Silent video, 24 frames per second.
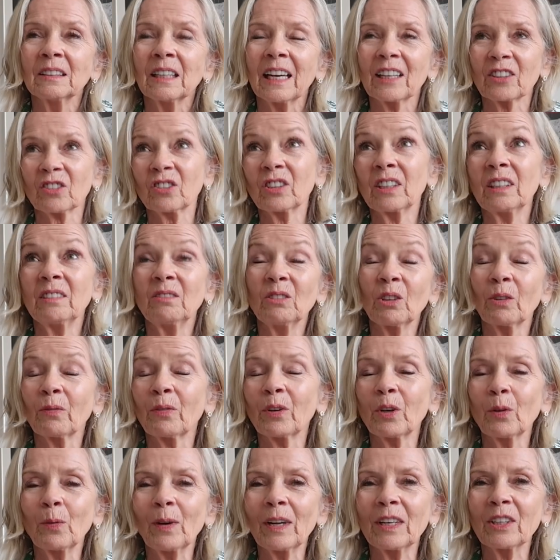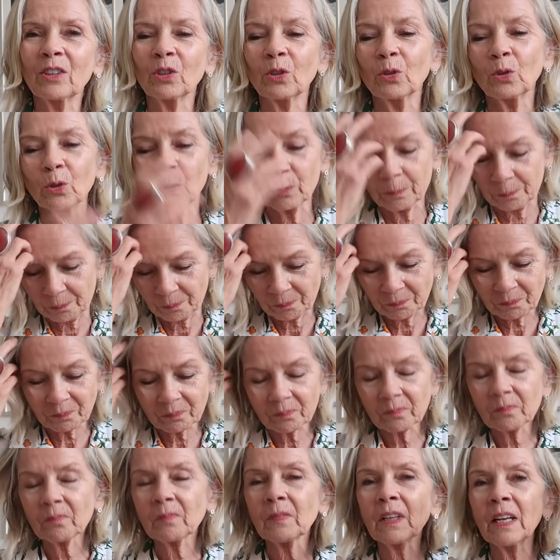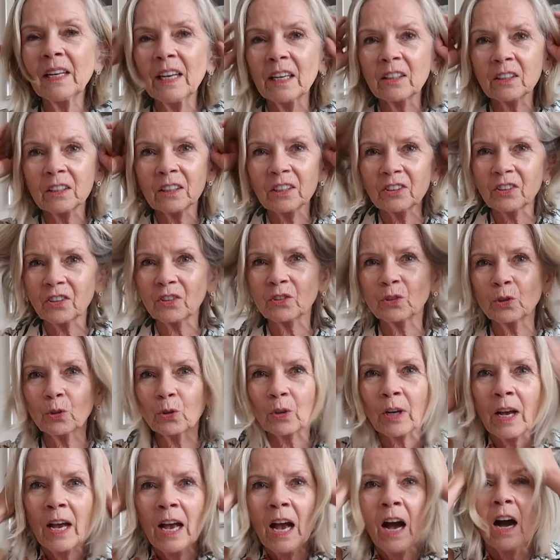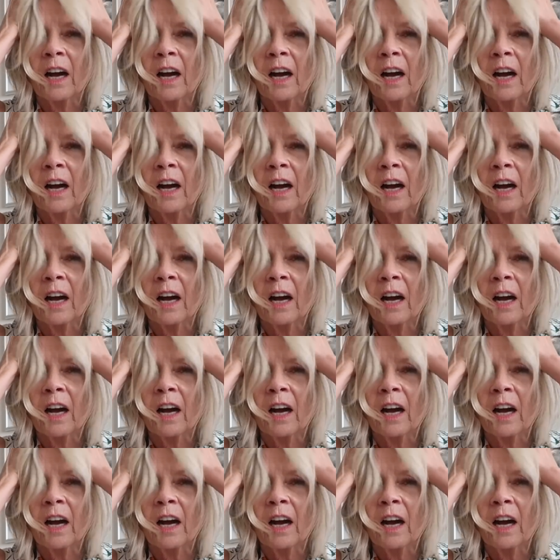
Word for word: Actually, not very well at all. Now, can I just talk?